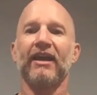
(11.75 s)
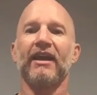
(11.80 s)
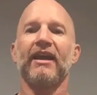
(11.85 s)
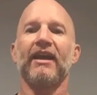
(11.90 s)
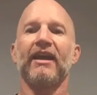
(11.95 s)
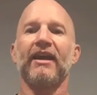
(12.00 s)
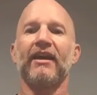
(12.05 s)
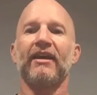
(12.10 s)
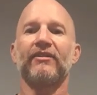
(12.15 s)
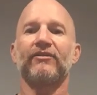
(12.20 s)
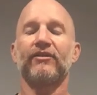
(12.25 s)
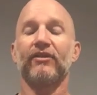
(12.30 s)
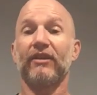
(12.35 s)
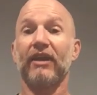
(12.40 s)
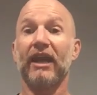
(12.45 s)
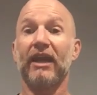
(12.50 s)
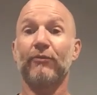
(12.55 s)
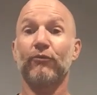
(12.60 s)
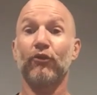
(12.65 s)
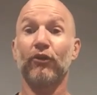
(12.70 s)
and
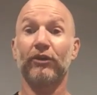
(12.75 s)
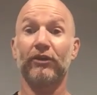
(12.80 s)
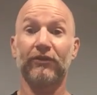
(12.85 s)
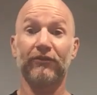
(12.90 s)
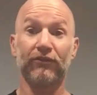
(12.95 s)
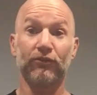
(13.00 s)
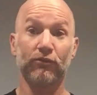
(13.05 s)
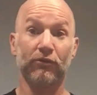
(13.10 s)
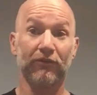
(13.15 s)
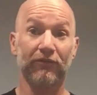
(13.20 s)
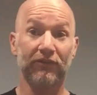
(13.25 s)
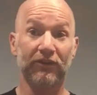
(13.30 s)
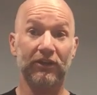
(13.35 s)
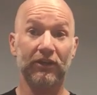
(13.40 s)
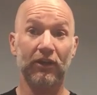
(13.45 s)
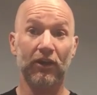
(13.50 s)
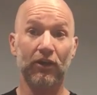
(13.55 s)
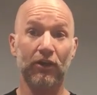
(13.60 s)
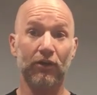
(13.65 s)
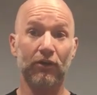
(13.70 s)
today I'm going to do a
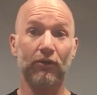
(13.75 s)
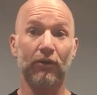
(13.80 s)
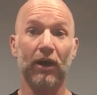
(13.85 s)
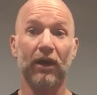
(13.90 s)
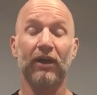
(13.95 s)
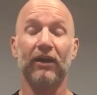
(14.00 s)
video.